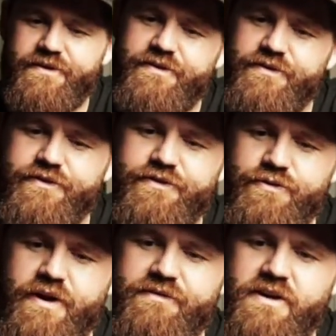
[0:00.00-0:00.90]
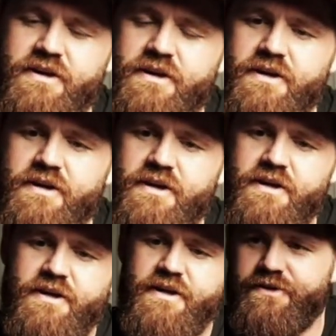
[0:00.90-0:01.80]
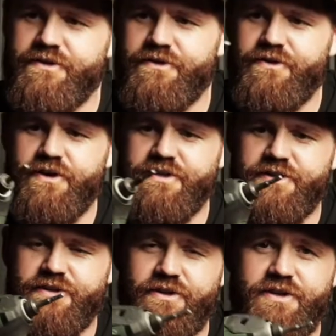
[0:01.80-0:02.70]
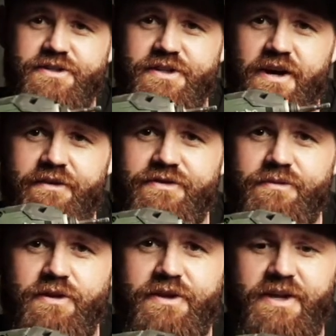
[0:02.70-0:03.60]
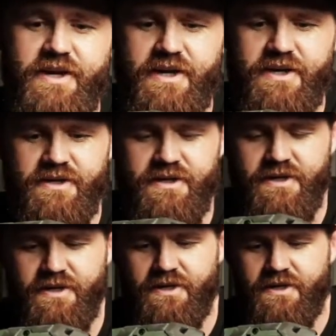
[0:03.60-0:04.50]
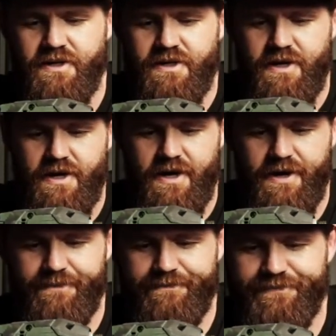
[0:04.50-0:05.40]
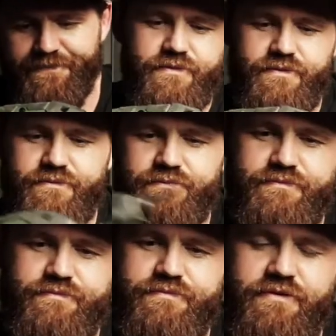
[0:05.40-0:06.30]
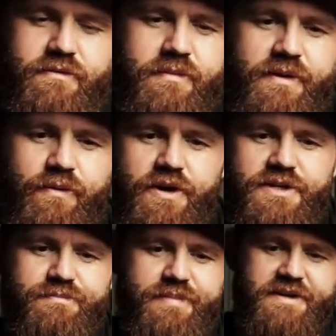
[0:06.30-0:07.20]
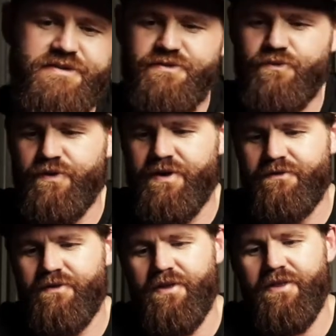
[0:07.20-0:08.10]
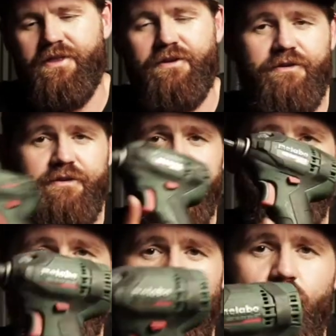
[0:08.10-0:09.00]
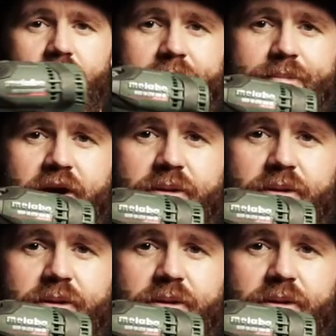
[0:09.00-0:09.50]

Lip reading: not too heavy, nice and comfortable in the hand. Probably works best with the 4 amp hour